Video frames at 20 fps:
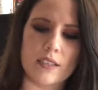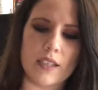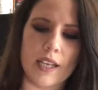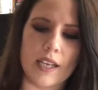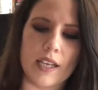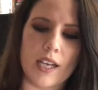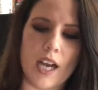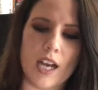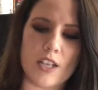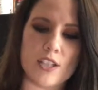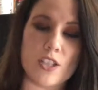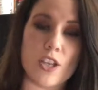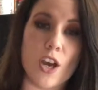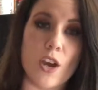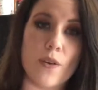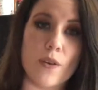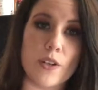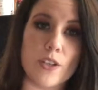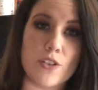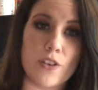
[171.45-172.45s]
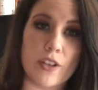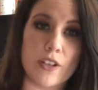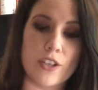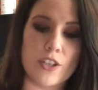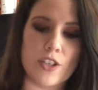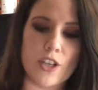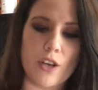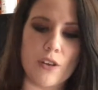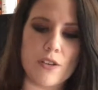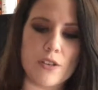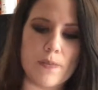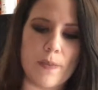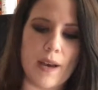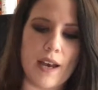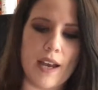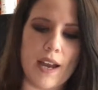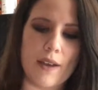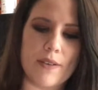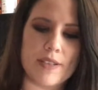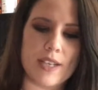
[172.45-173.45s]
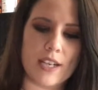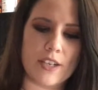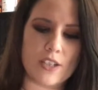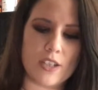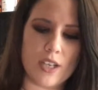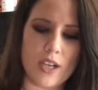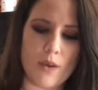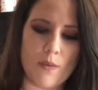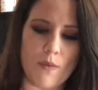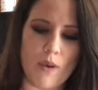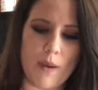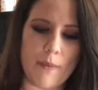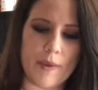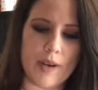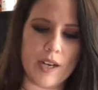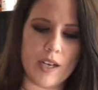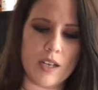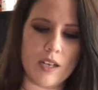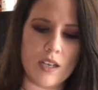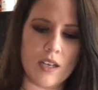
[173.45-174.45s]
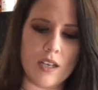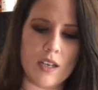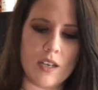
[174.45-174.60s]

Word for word: like Costco or Trader Joe's, but I was actually at Walmart